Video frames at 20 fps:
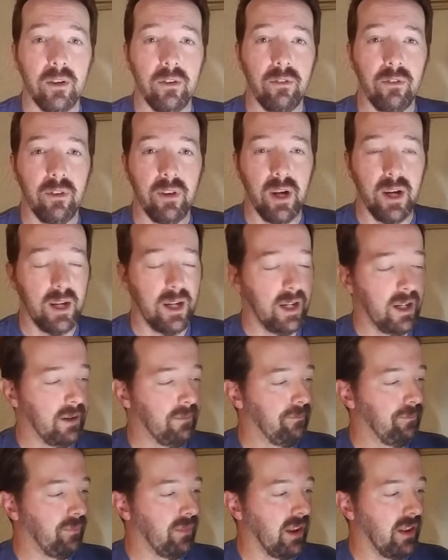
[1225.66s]

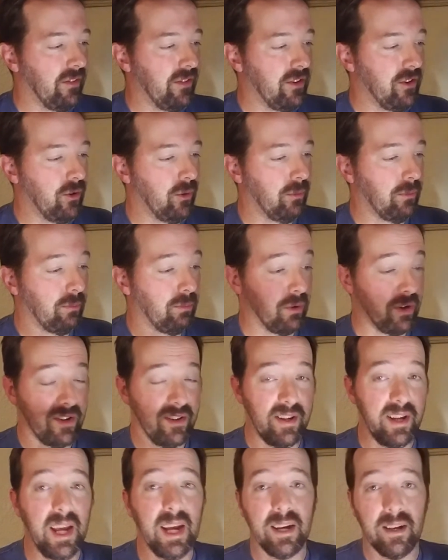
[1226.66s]
to
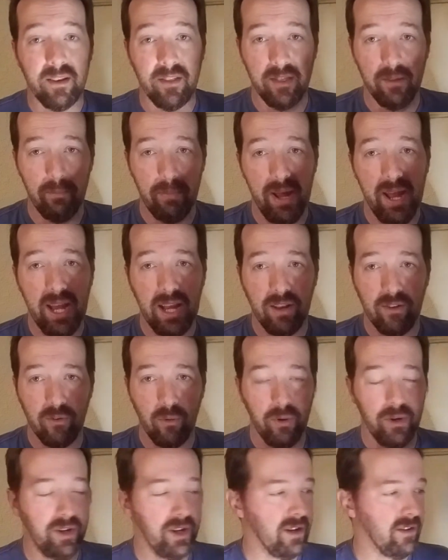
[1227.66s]
protect the paint
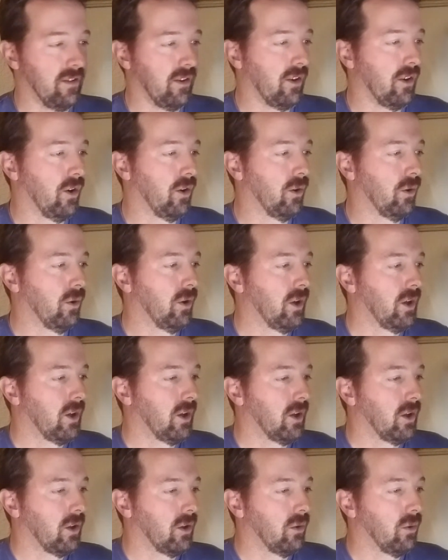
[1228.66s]
so it doesn't go
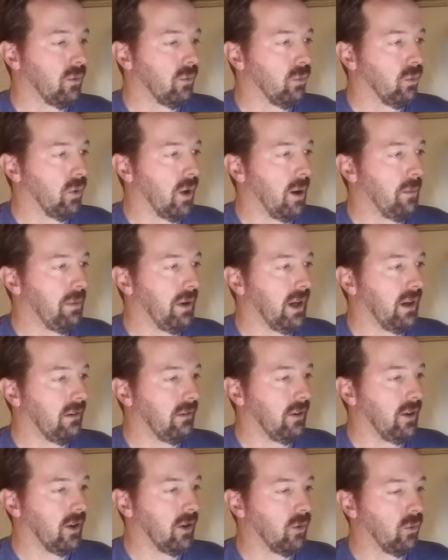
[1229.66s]
rubbing
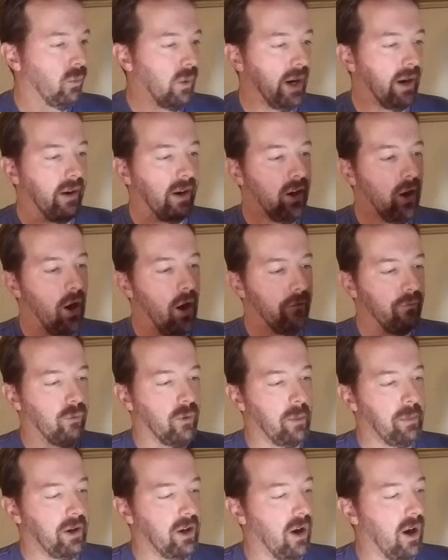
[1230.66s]

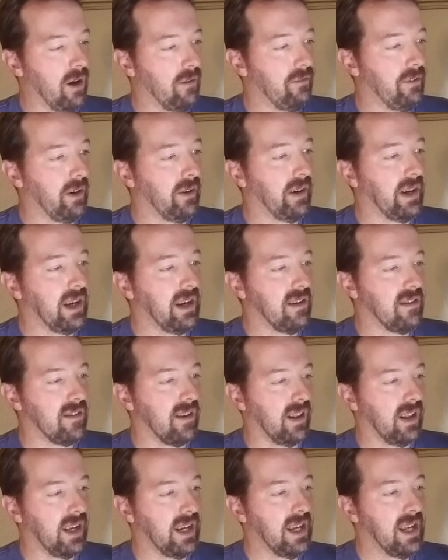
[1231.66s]
off very
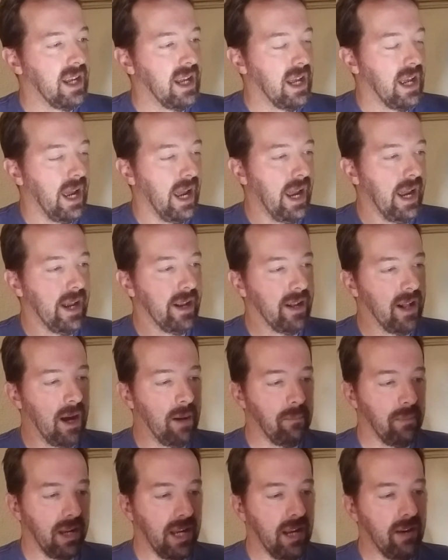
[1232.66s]
easily. And
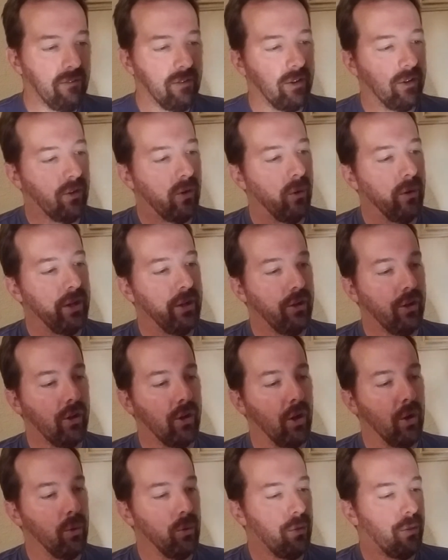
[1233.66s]
I'm even going to
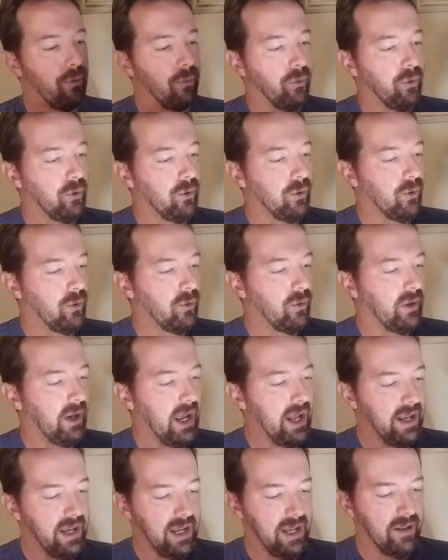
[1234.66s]
go through
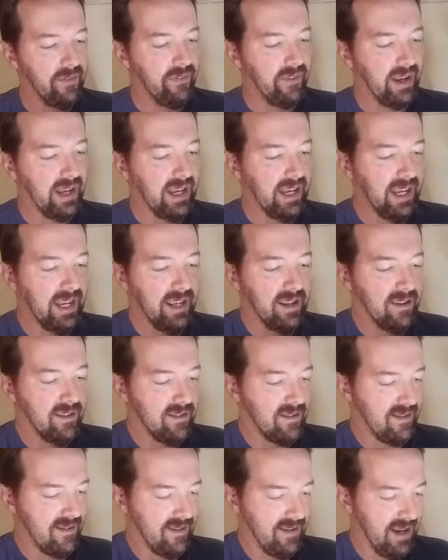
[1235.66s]
and in the
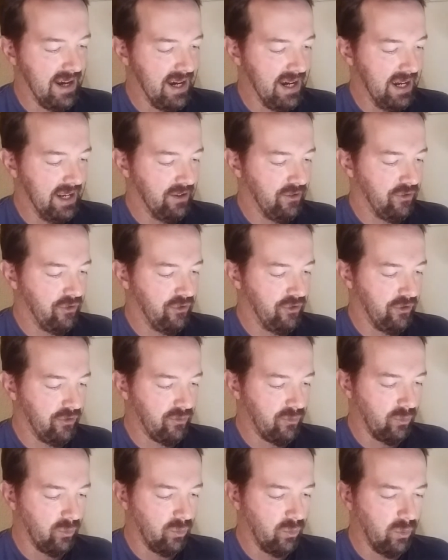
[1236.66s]
insides,
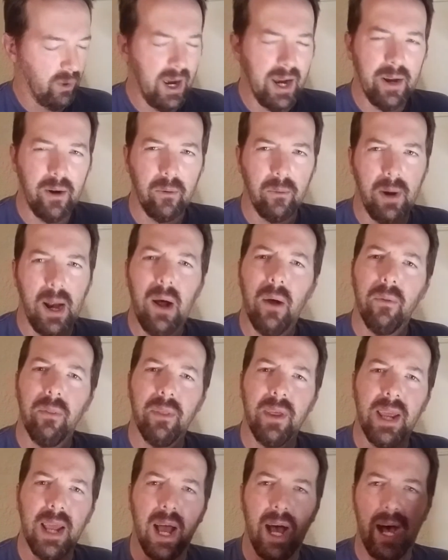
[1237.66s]
just right around
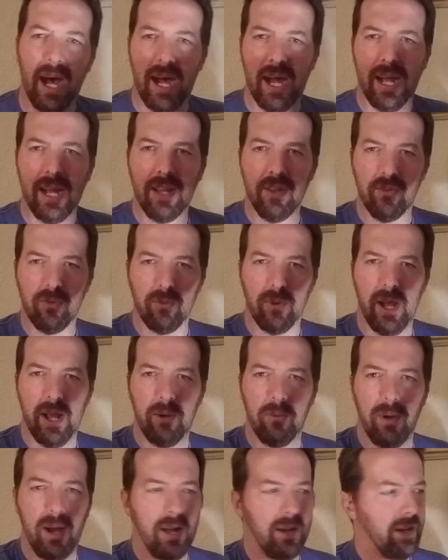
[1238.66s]
the eyes, right
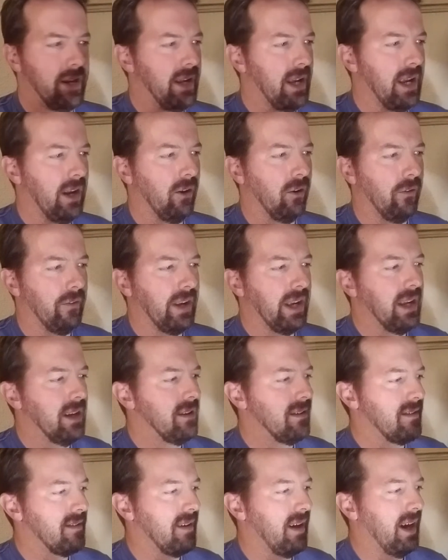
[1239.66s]
around in here on the
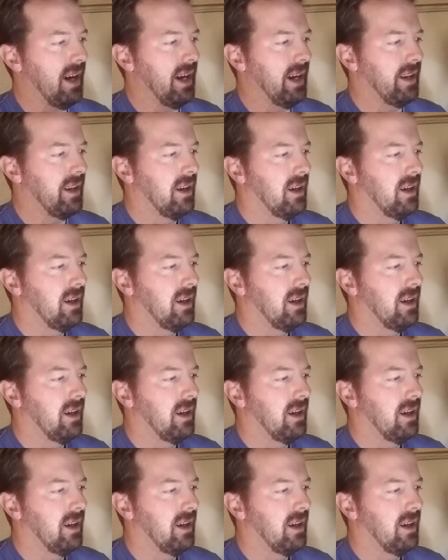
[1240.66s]
inside,